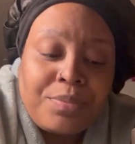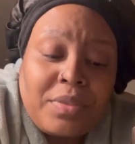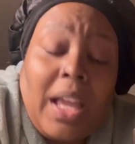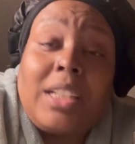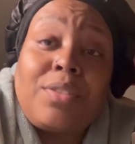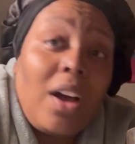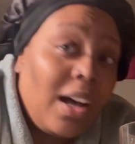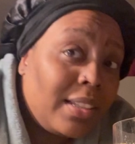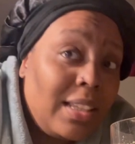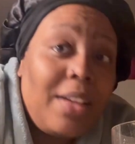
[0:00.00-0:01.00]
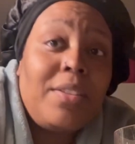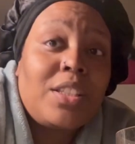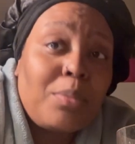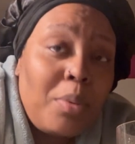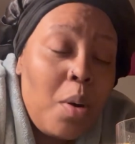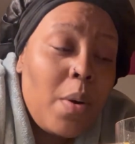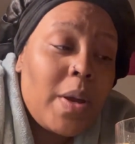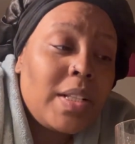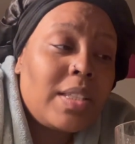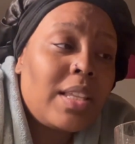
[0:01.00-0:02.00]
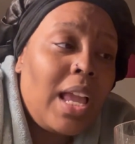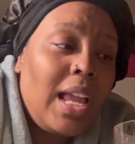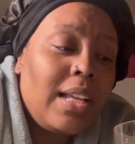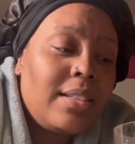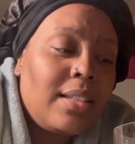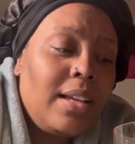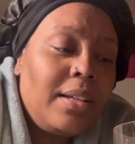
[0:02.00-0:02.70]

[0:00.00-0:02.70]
thanks for all the love and support, and